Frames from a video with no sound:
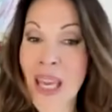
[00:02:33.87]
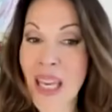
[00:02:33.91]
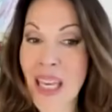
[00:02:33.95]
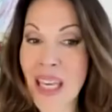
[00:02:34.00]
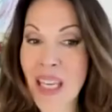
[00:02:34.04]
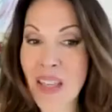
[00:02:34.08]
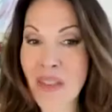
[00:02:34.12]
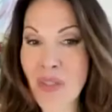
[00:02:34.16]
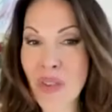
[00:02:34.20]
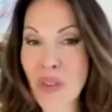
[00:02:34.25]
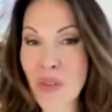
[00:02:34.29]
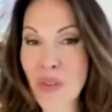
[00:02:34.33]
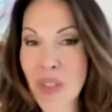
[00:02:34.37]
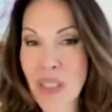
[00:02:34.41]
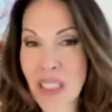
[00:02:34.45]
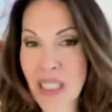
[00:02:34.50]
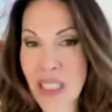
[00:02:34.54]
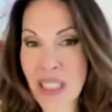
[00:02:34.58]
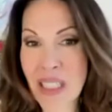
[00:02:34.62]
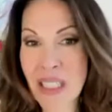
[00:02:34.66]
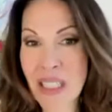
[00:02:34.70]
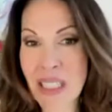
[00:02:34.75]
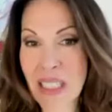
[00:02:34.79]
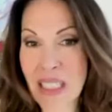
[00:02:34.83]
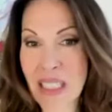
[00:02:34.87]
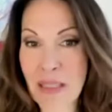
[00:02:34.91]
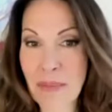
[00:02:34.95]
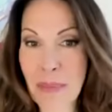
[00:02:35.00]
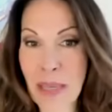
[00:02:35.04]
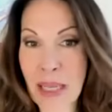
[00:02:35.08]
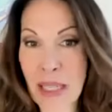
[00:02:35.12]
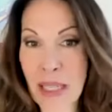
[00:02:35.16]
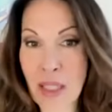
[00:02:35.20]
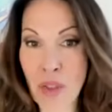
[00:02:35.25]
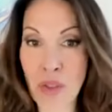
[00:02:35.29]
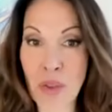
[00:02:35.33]
If you didn't get
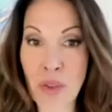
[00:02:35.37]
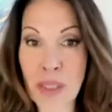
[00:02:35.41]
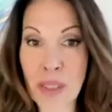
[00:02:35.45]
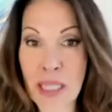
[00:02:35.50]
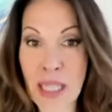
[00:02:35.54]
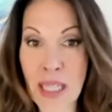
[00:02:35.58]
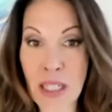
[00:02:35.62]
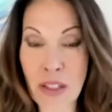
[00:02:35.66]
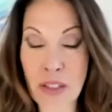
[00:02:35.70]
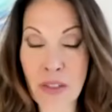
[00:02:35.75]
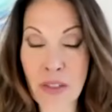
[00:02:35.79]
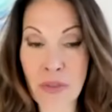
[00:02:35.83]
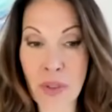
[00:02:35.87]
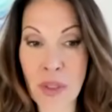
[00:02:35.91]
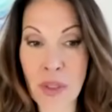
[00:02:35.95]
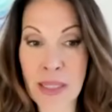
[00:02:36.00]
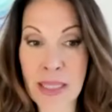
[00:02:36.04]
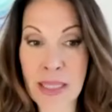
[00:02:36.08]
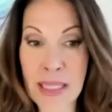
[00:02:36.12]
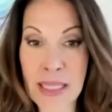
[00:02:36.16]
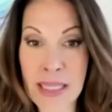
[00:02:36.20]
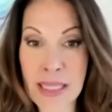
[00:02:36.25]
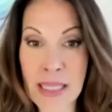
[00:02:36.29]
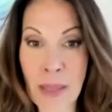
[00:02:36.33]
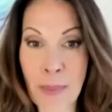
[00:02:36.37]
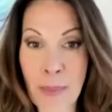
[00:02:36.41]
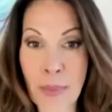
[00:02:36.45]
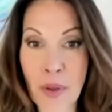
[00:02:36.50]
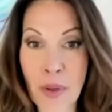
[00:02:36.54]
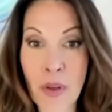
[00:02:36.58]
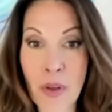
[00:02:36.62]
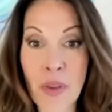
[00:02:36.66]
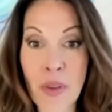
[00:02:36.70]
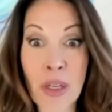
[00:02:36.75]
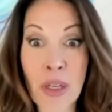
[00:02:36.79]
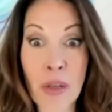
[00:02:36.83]
my newsletter for
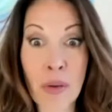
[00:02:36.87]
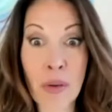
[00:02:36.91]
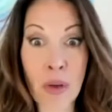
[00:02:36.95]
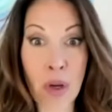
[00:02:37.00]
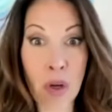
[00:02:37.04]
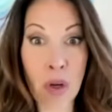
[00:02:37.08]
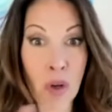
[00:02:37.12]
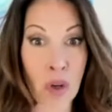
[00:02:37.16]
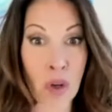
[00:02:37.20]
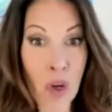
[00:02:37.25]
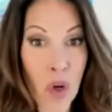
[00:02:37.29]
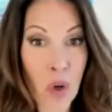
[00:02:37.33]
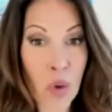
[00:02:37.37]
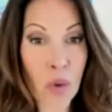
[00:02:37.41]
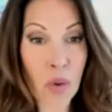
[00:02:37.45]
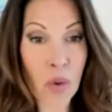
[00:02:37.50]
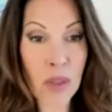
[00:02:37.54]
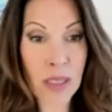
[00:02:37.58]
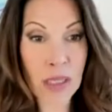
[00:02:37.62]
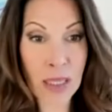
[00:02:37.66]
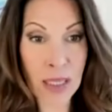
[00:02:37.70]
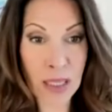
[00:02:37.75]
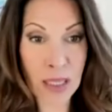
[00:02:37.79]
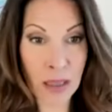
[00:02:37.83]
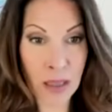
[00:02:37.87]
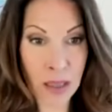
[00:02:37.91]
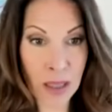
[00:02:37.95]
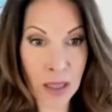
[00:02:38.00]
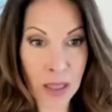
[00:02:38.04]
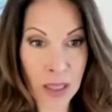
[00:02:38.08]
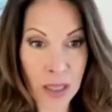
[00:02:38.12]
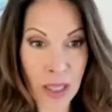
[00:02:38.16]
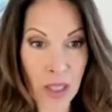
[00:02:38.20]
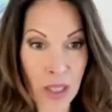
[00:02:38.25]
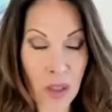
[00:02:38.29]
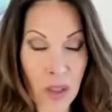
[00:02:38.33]
December, there are codes in
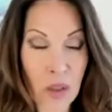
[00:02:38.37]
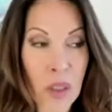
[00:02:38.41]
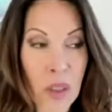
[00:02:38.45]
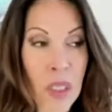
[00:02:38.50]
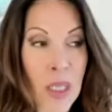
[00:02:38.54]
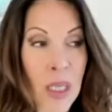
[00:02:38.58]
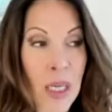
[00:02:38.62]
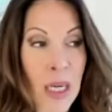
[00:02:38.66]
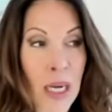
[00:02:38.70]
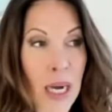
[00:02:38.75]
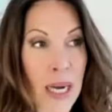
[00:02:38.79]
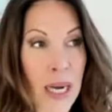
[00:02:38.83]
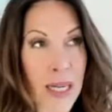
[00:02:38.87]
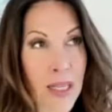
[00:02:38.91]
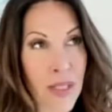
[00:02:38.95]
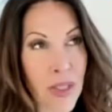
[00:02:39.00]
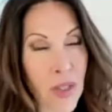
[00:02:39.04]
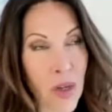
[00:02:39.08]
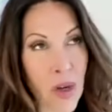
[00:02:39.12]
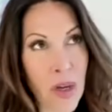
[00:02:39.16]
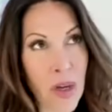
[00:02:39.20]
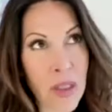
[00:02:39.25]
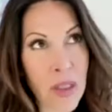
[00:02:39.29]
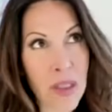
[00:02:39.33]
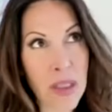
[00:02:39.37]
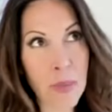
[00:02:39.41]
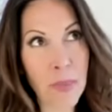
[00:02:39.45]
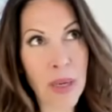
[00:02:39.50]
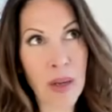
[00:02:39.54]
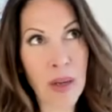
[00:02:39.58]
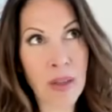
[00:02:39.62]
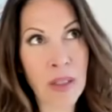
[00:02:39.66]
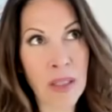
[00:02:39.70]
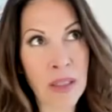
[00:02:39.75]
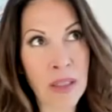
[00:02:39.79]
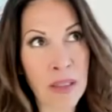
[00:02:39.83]
there. I talked
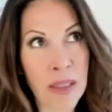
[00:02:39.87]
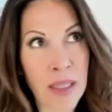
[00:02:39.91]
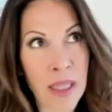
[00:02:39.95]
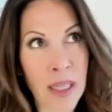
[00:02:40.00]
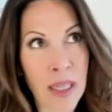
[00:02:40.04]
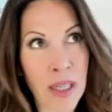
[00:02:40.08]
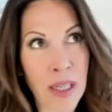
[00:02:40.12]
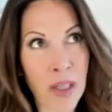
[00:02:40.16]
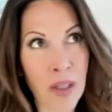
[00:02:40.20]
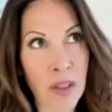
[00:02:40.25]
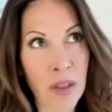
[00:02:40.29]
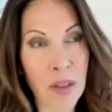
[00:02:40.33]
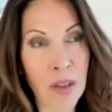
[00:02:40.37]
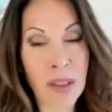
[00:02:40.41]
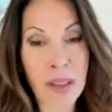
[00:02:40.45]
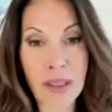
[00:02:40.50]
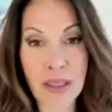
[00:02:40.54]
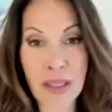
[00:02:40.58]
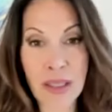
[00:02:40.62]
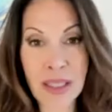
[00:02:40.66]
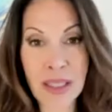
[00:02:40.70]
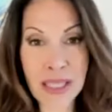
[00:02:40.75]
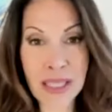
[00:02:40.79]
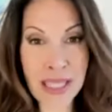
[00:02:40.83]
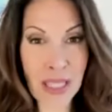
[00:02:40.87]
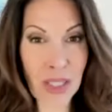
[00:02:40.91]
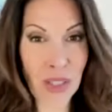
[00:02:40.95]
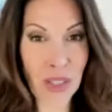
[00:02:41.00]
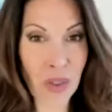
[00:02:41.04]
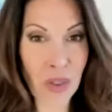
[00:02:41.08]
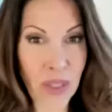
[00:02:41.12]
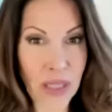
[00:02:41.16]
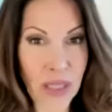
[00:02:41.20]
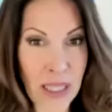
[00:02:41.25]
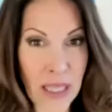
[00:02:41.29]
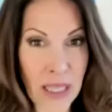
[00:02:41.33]
about in there the
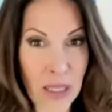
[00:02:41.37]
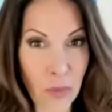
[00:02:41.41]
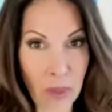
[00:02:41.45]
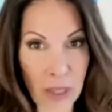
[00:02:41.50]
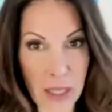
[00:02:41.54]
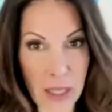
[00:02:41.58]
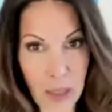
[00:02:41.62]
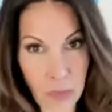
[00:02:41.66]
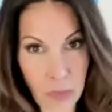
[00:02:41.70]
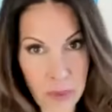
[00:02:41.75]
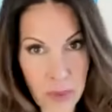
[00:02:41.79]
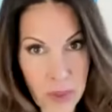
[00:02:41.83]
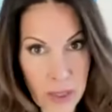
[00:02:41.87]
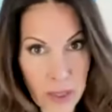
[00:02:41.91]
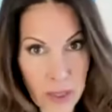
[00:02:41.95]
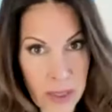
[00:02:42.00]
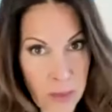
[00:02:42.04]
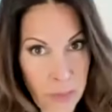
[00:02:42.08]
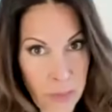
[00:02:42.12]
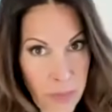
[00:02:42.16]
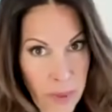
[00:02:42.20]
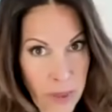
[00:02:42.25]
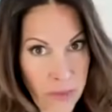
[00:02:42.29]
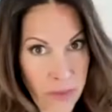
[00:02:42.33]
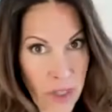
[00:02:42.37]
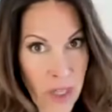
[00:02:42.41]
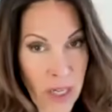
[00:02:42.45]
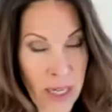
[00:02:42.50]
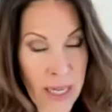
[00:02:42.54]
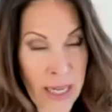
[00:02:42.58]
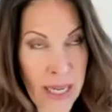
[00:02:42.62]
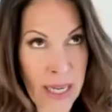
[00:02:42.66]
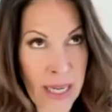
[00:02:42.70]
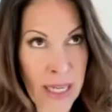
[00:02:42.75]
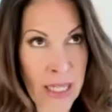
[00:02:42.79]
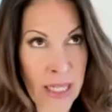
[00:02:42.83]
stellar gateway, which is above our
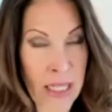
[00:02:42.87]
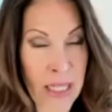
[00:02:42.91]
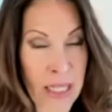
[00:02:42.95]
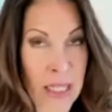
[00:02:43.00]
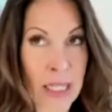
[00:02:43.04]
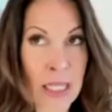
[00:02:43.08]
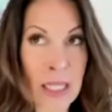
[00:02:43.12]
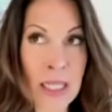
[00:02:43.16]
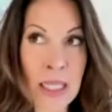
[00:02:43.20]
head.